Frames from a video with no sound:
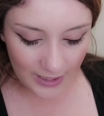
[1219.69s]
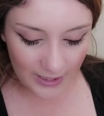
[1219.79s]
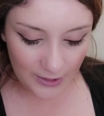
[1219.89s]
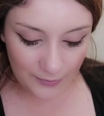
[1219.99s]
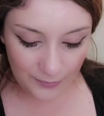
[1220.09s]

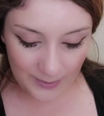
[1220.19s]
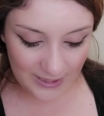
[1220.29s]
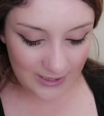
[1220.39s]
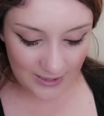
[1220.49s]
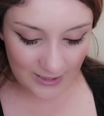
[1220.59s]
if my
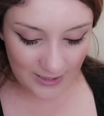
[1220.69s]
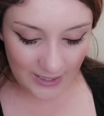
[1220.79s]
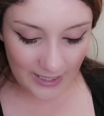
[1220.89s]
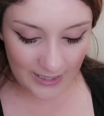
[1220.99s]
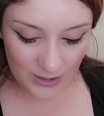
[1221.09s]
sister doesn't
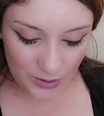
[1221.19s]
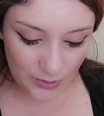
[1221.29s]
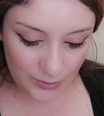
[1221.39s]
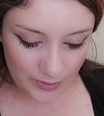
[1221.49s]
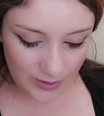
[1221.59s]
get here
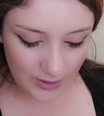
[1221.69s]
soon.